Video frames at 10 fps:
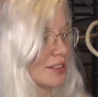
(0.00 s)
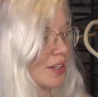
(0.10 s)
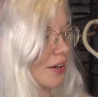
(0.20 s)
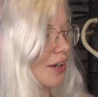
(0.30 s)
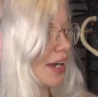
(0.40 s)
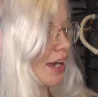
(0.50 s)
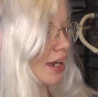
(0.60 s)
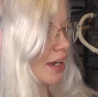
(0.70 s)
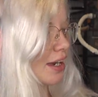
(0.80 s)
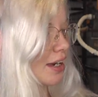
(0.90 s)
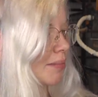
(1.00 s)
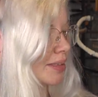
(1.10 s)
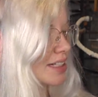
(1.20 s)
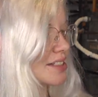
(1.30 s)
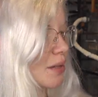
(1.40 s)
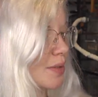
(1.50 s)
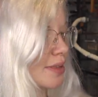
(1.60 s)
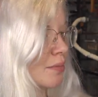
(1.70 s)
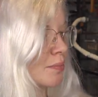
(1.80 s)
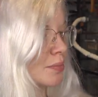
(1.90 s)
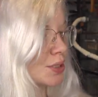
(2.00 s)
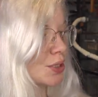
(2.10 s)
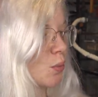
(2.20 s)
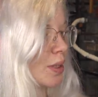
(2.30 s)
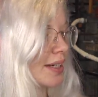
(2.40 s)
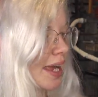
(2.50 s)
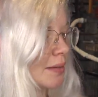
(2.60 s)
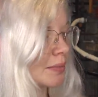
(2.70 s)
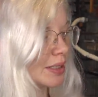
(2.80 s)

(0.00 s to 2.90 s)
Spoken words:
So I'm going to start with the Squid Game